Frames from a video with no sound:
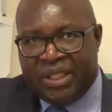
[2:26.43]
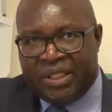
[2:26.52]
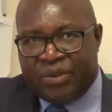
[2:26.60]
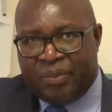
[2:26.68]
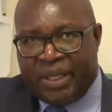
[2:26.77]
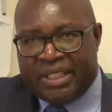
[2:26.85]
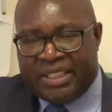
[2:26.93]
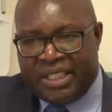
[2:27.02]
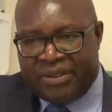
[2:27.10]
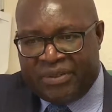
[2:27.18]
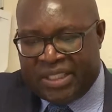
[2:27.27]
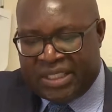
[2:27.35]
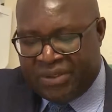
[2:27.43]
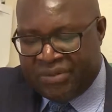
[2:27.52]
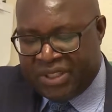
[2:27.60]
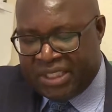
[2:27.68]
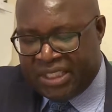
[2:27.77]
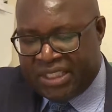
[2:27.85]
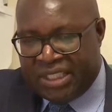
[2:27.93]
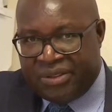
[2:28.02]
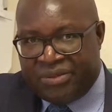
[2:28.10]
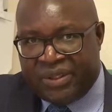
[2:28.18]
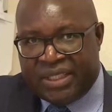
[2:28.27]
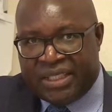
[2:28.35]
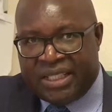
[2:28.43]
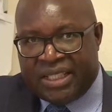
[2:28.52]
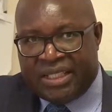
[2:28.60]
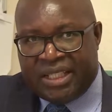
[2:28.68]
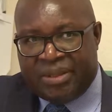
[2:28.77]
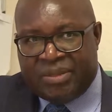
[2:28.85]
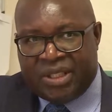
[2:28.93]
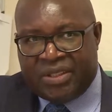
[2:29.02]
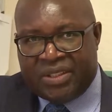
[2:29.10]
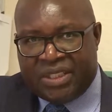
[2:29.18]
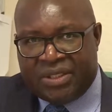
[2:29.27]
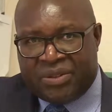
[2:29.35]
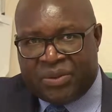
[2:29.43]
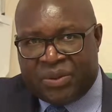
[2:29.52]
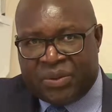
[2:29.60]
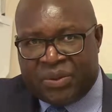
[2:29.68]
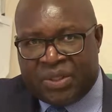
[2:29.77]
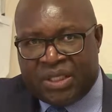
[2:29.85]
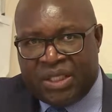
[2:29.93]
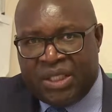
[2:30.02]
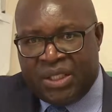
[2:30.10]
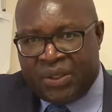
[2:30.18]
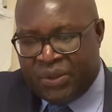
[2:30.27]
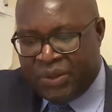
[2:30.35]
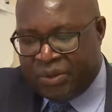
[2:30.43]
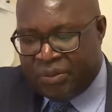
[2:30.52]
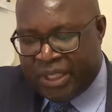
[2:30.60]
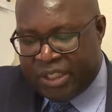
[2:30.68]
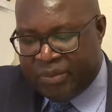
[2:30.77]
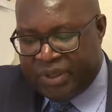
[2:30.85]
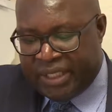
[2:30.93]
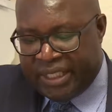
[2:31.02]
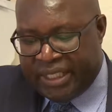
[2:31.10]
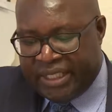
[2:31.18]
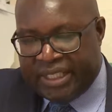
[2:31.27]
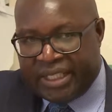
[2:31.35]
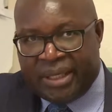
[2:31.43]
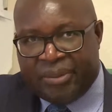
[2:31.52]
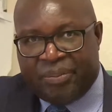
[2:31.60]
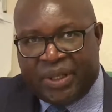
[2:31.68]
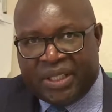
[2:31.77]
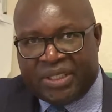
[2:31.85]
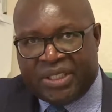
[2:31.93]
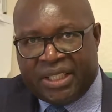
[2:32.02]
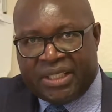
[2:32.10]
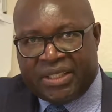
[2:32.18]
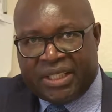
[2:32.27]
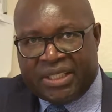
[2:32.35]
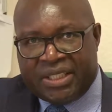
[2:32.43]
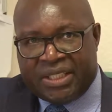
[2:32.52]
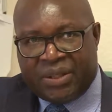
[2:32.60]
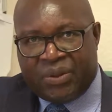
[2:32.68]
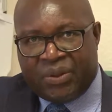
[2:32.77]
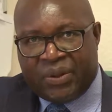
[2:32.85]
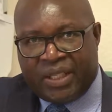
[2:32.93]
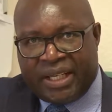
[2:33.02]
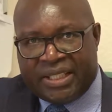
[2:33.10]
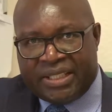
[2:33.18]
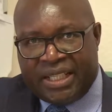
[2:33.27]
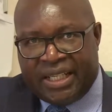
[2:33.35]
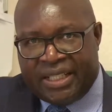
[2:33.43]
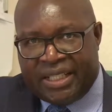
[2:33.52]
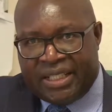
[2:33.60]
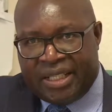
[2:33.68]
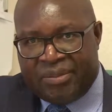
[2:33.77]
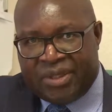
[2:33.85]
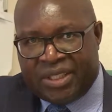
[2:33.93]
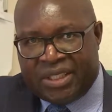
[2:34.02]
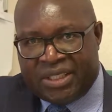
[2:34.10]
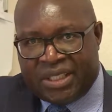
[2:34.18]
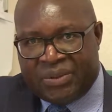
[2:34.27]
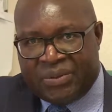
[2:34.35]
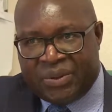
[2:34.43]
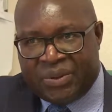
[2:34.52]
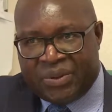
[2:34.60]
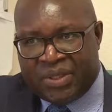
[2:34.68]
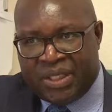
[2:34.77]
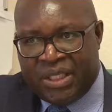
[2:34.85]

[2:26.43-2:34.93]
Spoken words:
You might have the sufficient savings under the immigration rules, or you might be earning a pension that is recognized under the immigration rules,